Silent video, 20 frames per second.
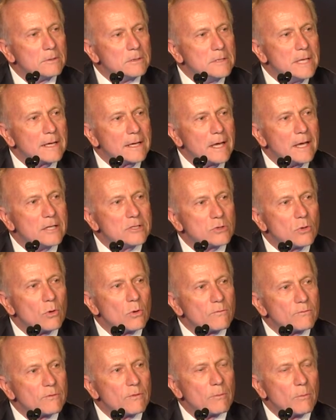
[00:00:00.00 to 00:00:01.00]
decades
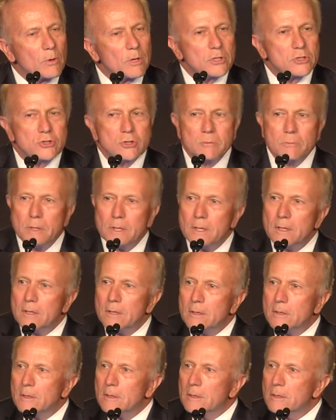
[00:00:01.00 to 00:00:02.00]
old from what it should be
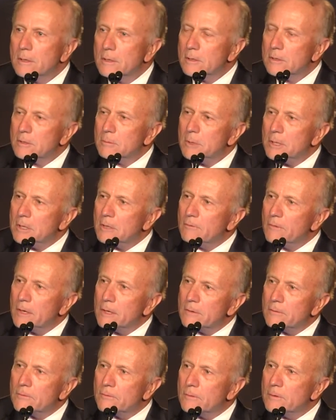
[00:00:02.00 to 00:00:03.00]
to be
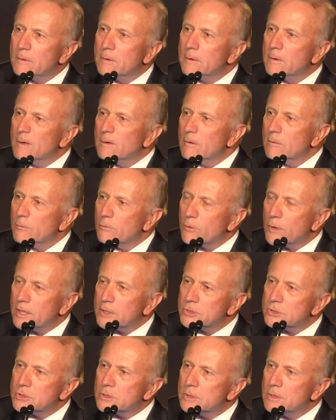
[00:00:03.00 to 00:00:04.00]
innovative,
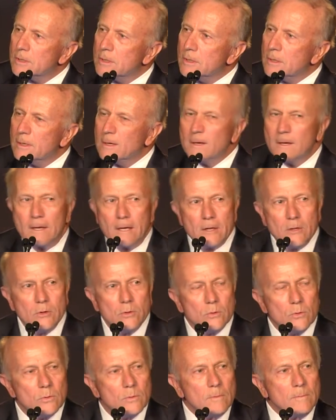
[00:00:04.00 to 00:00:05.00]
fresh, and
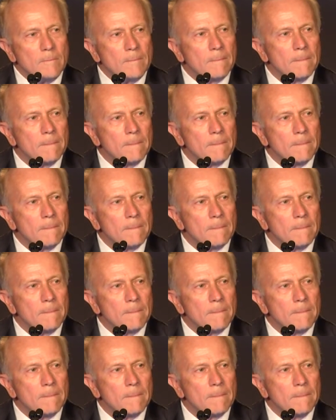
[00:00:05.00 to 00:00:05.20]
new.